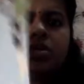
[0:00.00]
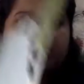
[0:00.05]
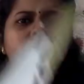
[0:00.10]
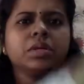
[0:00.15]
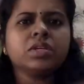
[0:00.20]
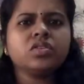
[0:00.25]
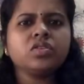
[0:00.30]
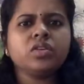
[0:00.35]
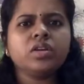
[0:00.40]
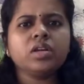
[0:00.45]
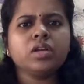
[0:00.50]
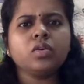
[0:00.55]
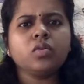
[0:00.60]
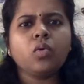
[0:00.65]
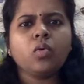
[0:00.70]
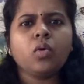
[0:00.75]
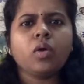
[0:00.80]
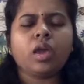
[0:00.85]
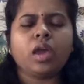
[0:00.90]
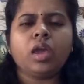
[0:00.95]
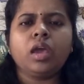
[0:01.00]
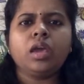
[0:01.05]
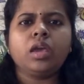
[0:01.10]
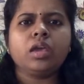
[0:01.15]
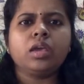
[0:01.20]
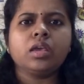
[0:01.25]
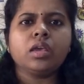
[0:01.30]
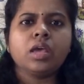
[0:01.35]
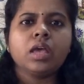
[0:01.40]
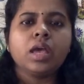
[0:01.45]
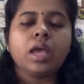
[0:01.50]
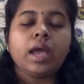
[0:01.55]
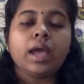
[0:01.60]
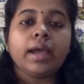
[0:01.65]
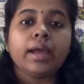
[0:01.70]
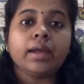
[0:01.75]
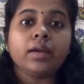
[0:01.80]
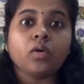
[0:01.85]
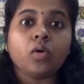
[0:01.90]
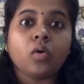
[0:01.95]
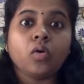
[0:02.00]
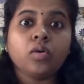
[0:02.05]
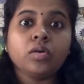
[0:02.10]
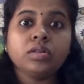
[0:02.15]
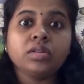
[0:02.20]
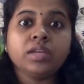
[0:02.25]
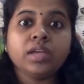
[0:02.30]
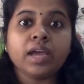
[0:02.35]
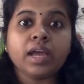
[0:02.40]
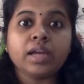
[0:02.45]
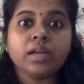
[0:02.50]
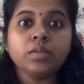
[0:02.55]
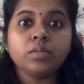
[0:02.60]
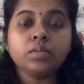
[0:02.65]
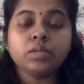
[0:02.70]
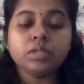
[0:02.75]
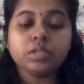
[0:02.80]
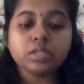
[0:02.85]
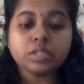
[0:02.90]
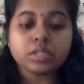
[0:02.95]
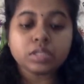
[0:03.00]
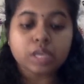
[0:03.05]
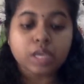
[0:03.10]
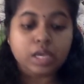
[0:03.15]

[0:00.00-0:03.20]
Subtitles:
measuring, okay. And all the animals,